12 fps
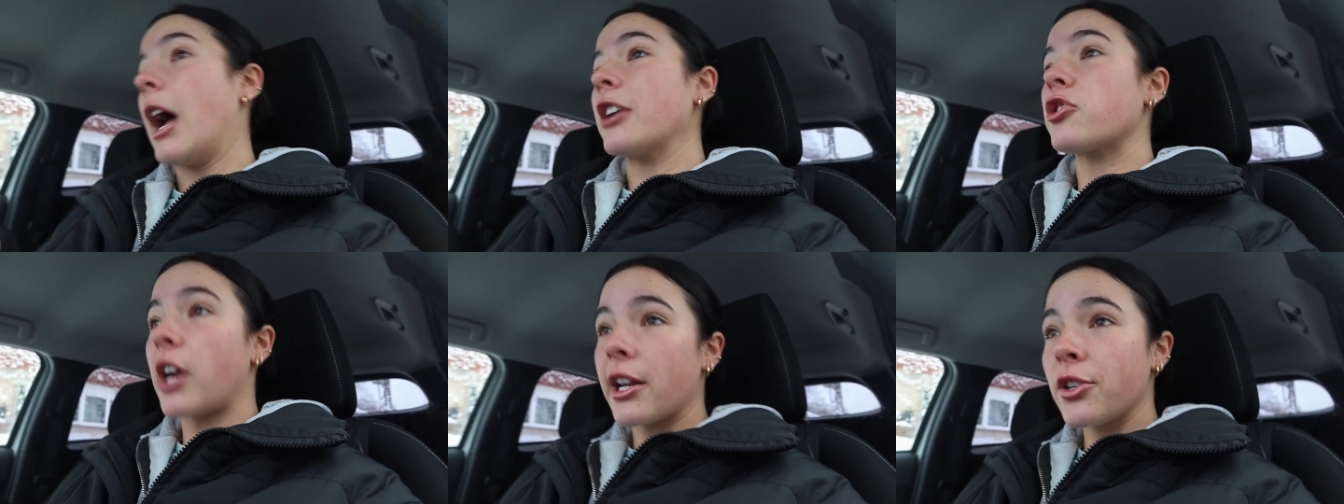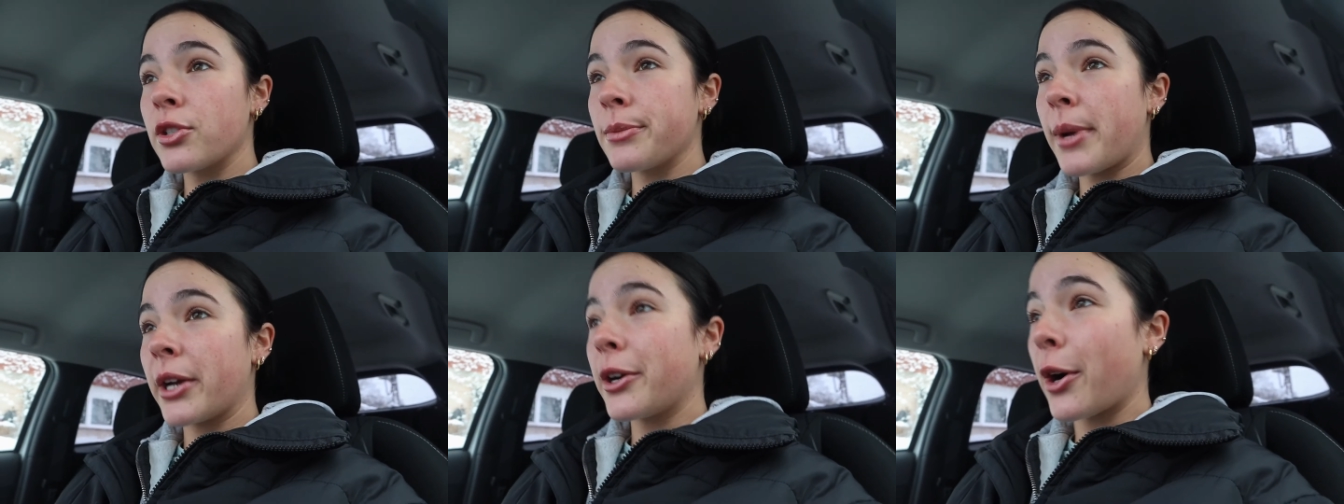I tried using
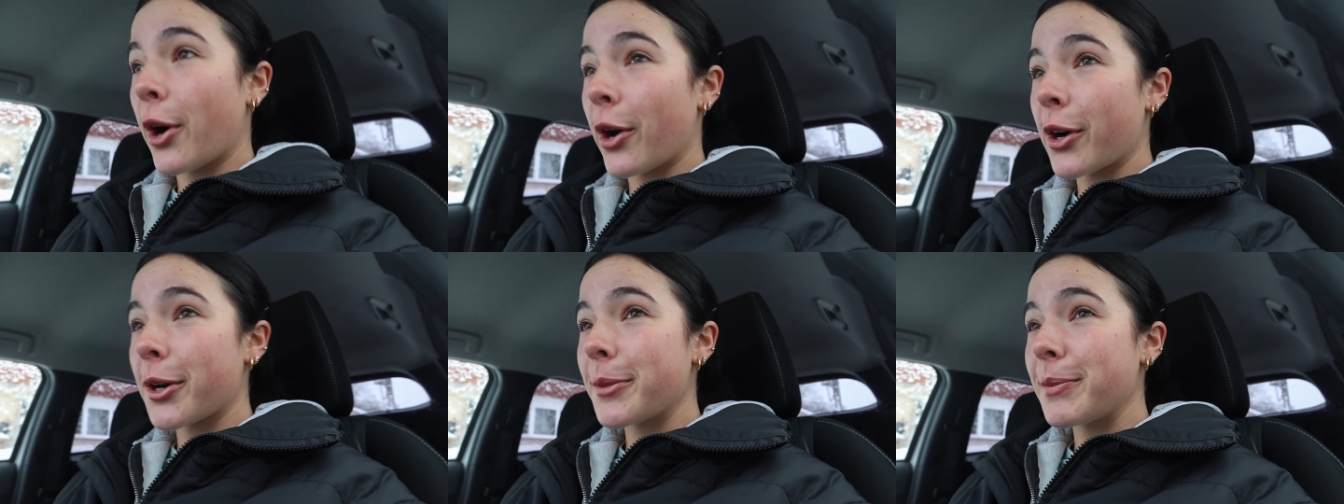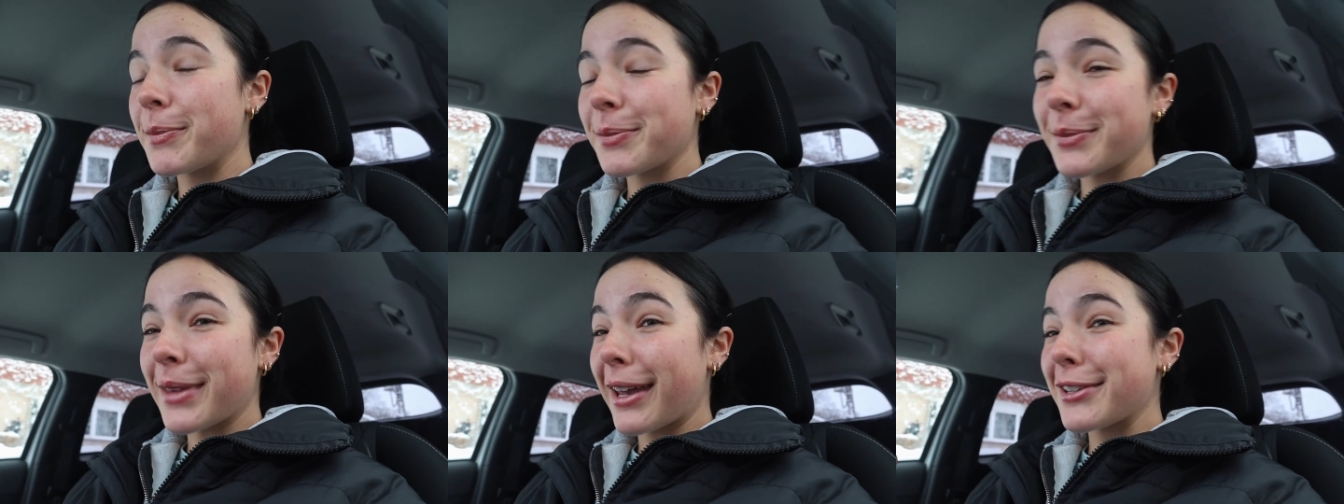my car.
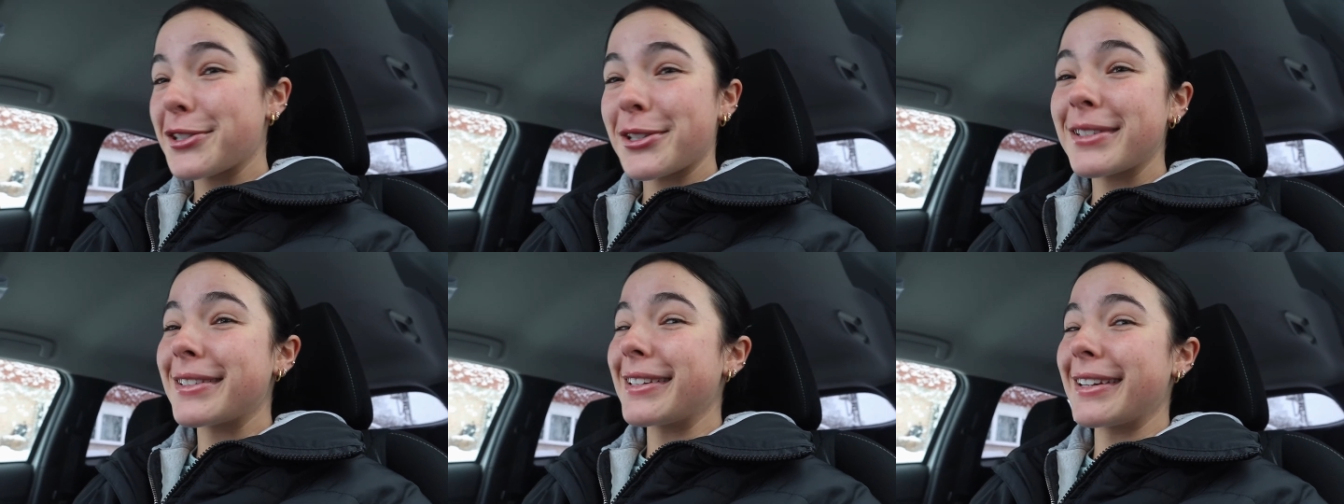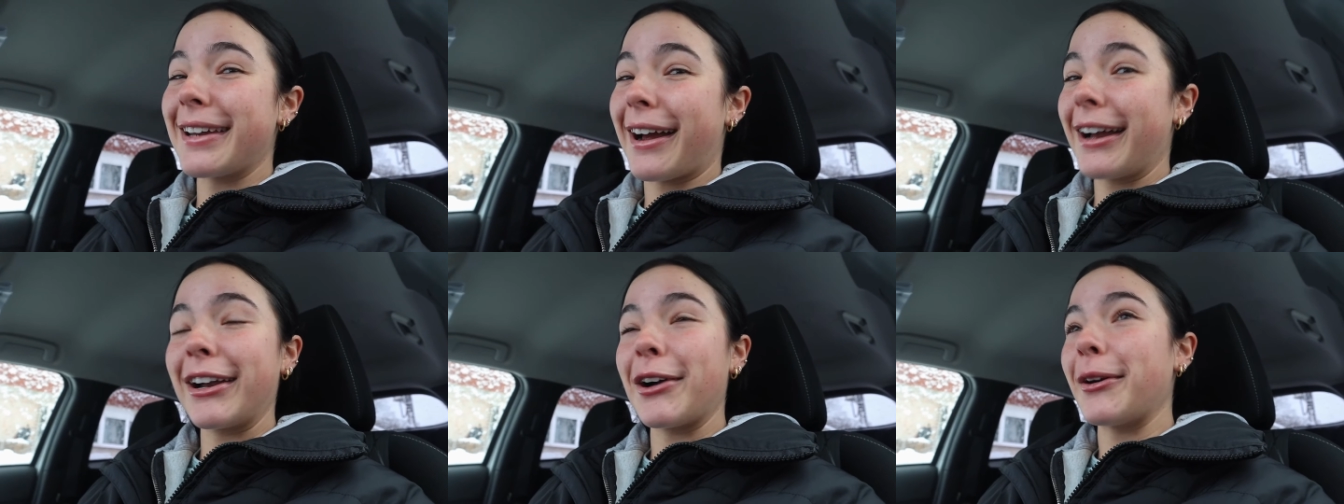That just did
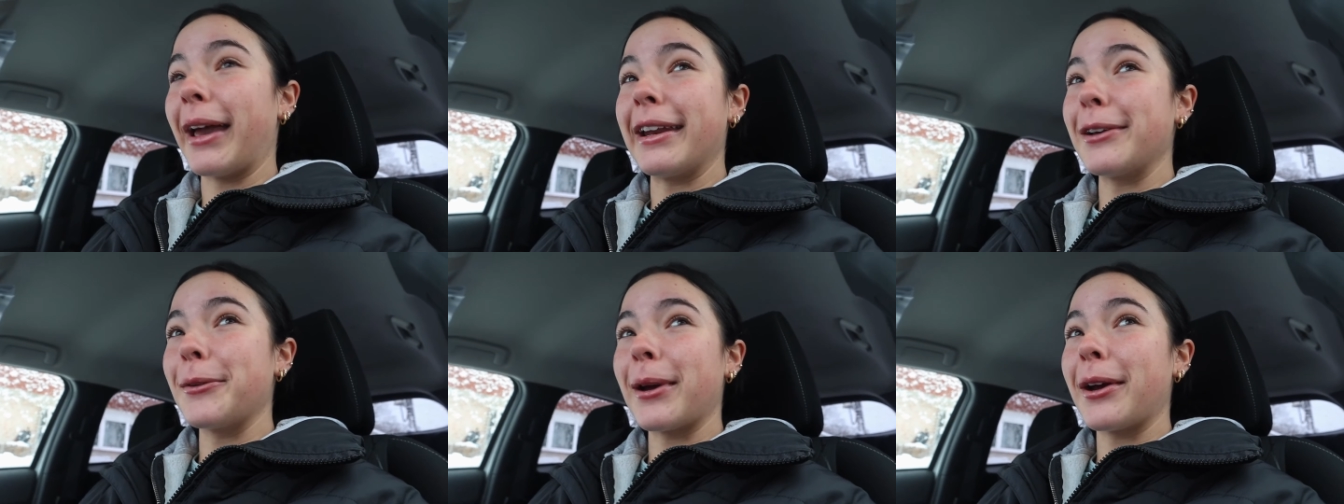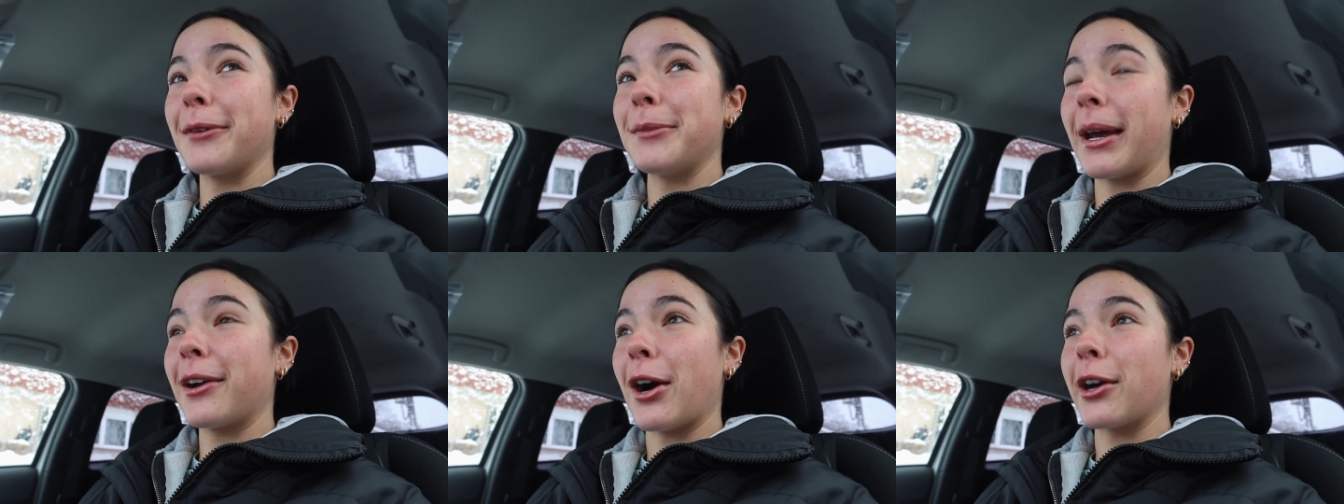not go anywhere.
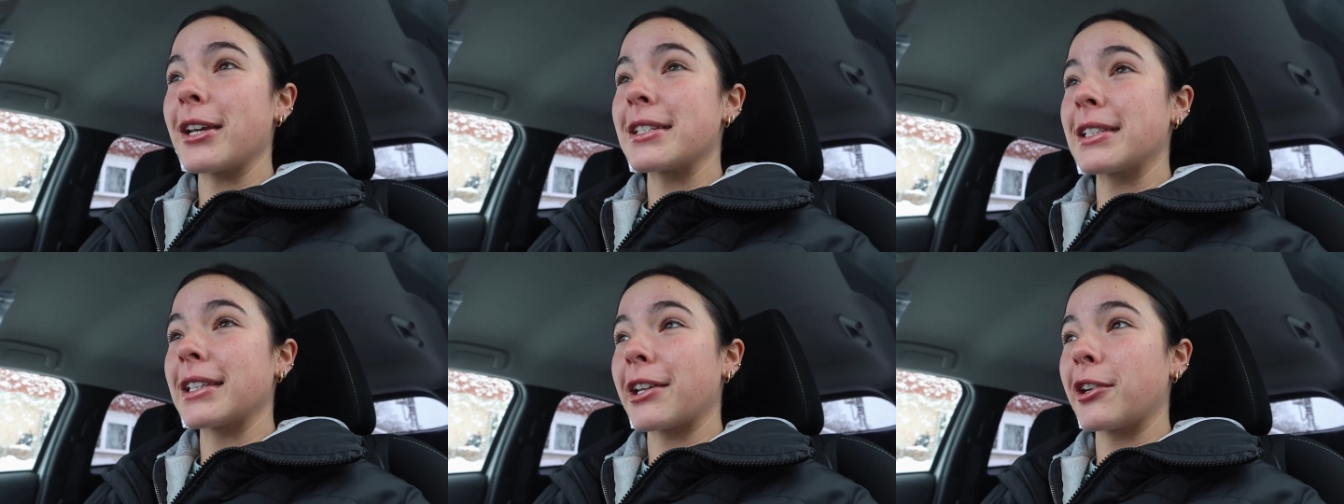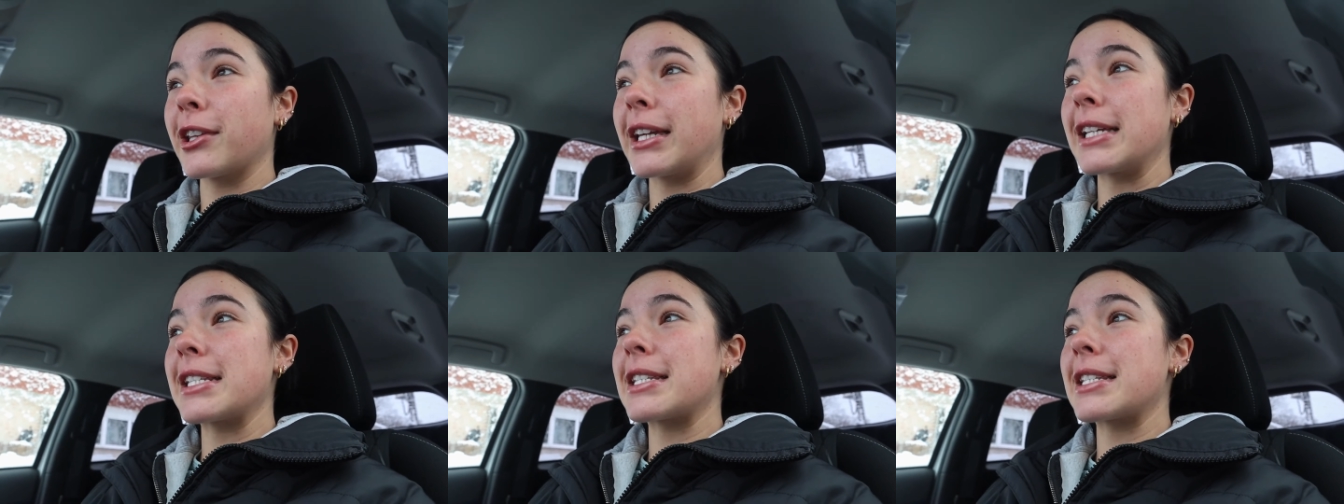My car is literally